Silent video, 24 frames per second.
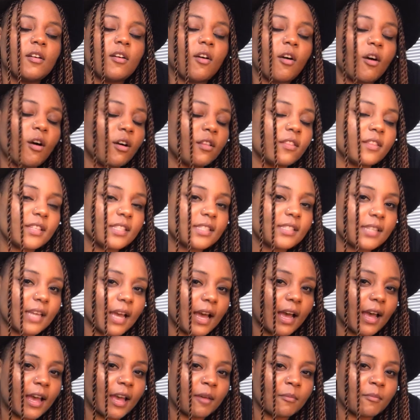All this
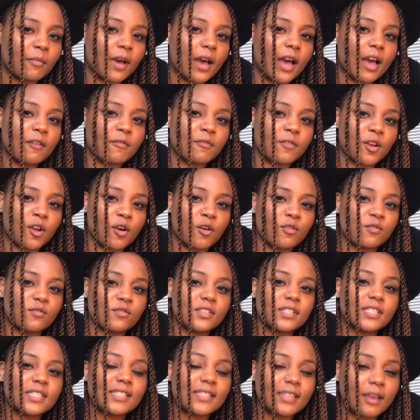time, I've known
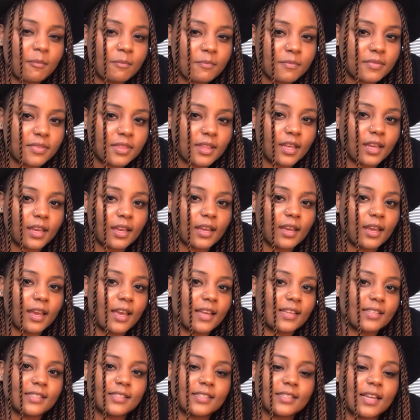something
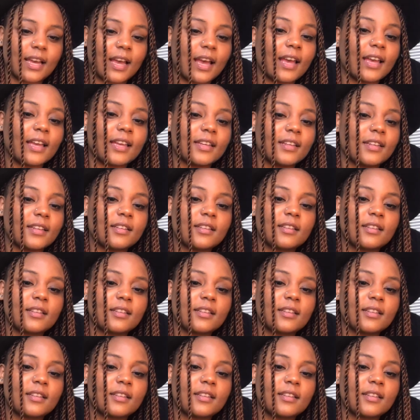has died,